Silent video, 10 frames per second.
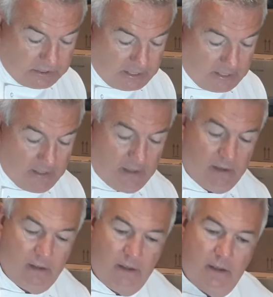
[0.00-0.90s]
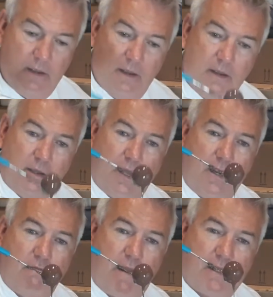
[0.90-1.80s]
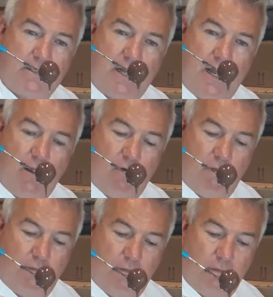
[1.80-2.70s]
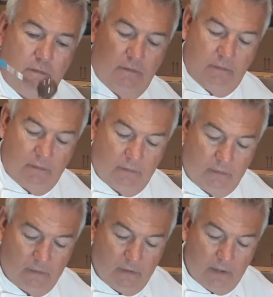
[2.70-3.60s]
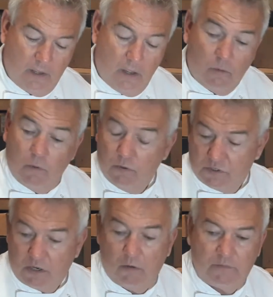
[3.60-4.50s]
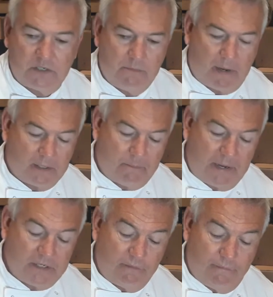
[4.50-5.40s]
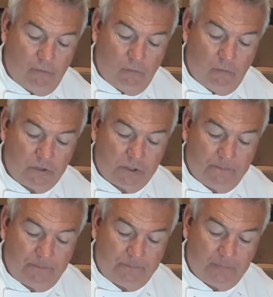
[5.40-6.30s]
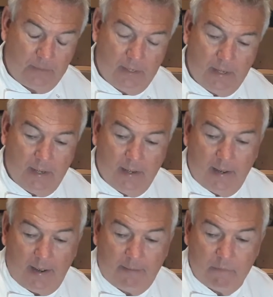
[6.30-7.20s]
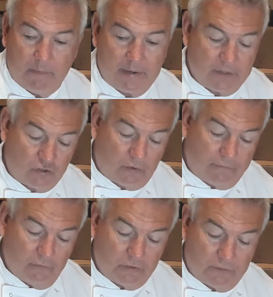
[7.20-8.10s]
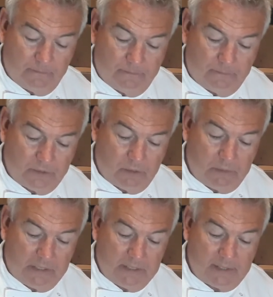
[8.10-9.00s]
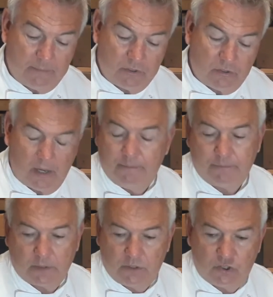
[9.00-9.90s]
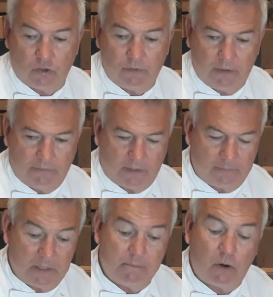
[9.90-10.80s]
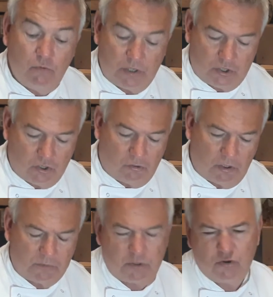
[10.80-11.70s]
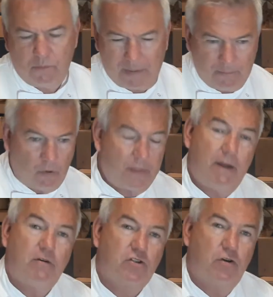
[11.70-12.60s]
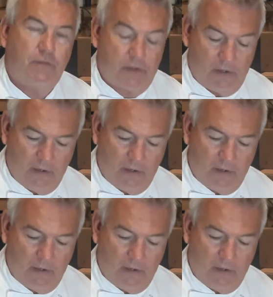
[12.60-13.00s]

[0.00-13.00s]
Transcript: it. Get your rat's tail off. We also obviously make the petit fours and we make the truffles. So we can demonstrate, forgive me, the moulded chocolates, which are a bit more, they're sort of a